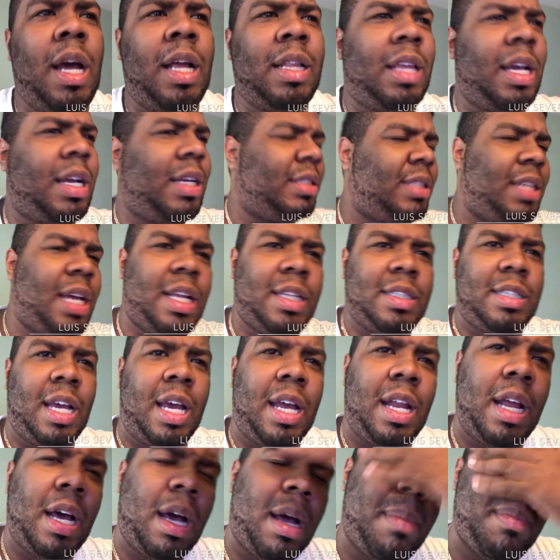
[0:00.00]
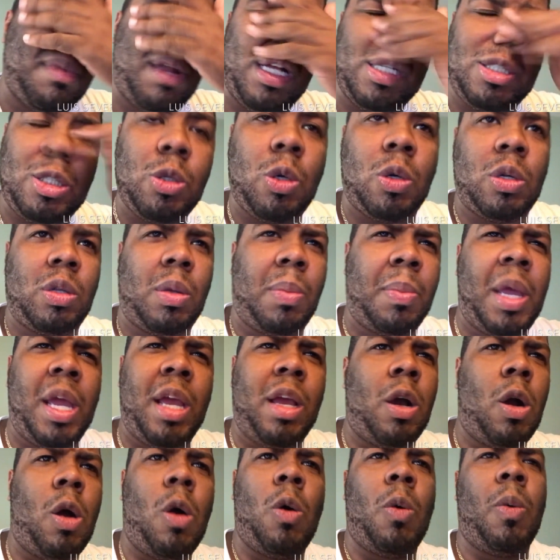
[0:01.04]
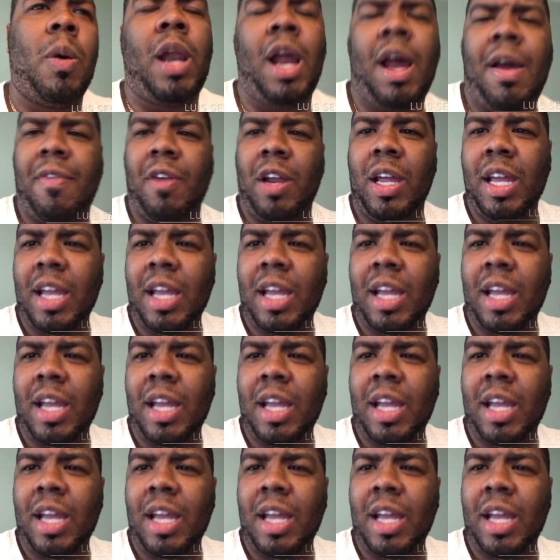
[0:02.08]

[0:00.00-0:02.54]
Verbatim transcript: I think it's Santana. I'm not sure. Domingo, or whatever.